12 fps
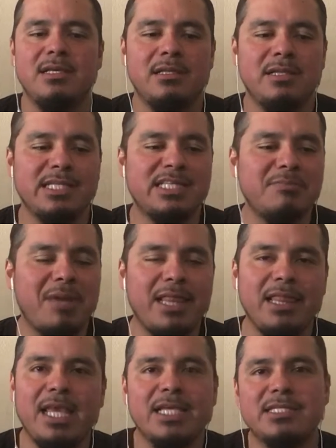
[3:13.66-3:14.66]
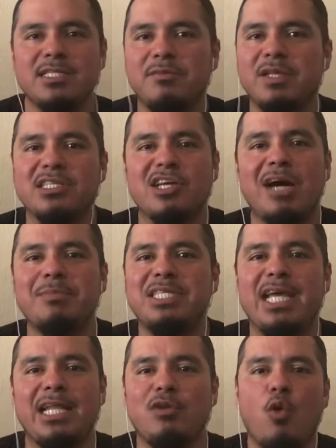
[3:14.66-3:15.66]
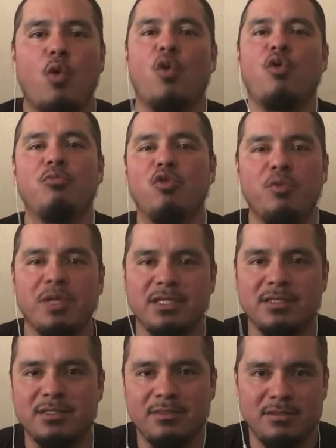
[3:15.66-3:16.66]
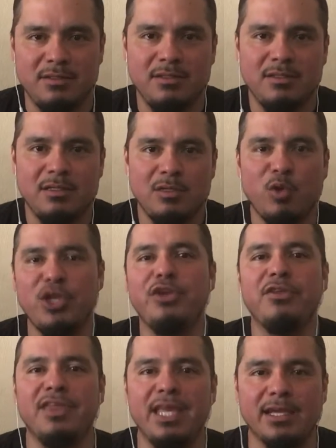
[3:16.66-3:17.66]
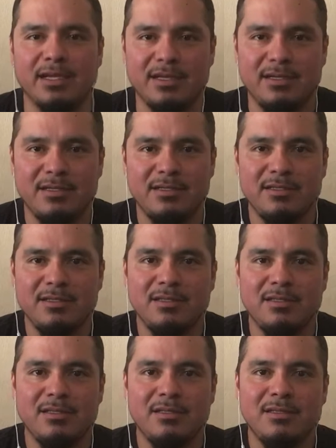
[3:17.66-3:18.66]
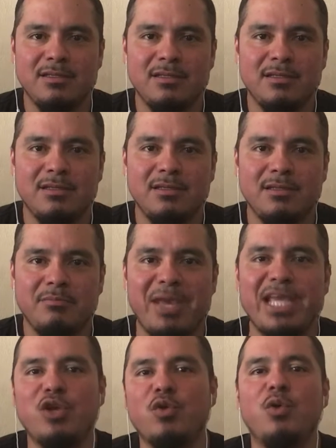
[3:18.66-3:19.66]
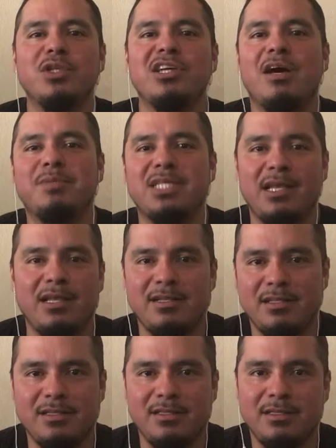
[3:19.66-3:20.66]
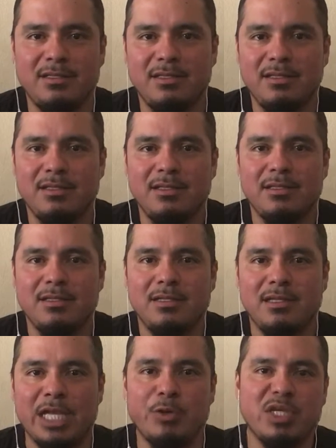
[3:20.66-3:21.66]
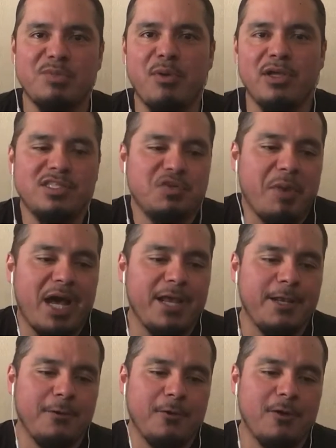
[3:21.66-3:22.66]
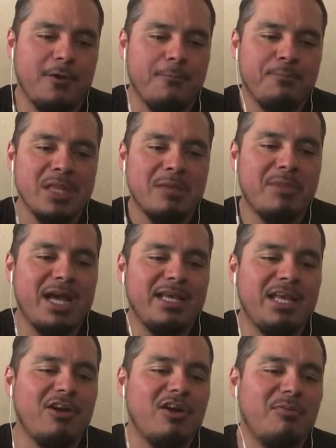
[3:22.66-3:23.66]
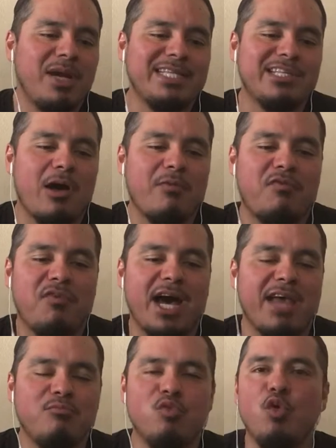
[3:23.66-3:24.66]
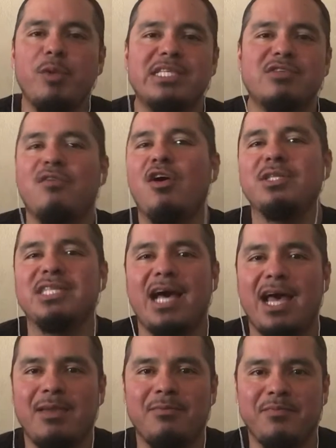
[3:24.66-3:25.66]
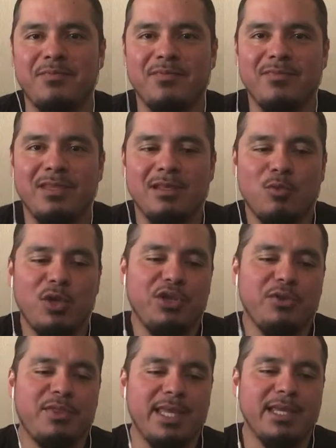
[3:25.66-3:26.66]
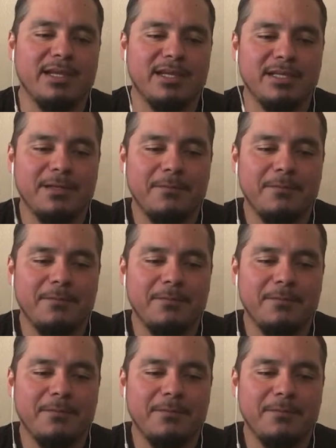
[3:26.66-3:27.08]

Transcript: This is my list of the top 10 horror movies. What do you think? Make your own top 10 in response to mine. Or here are my top 5 movies of all time. What do you think?